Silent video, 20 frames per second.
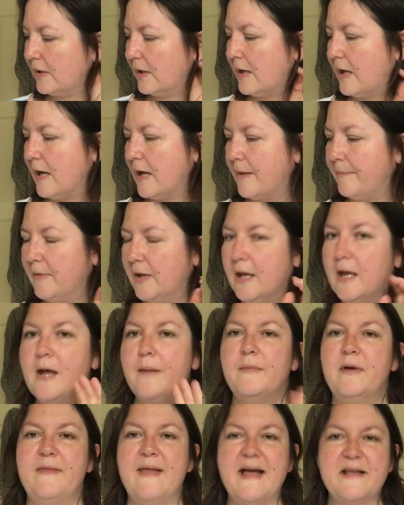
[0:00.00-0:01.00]

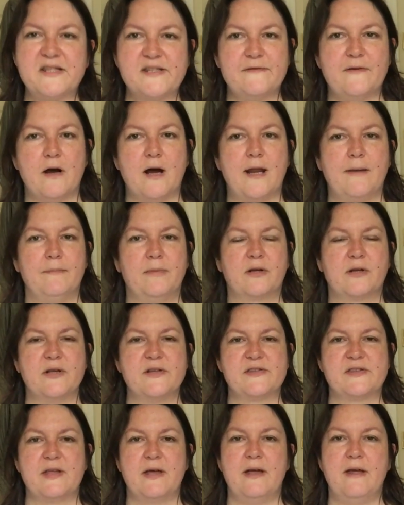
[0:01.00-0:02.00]
But that's fine,
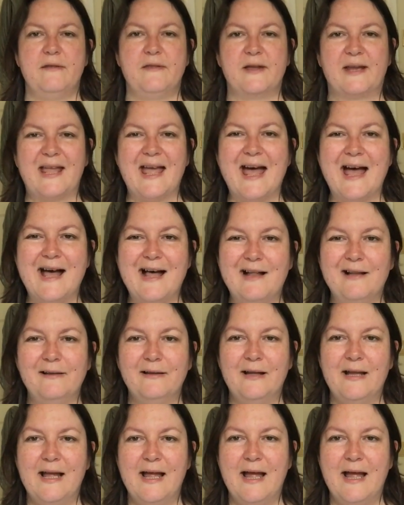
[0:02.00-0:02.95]
because the cowl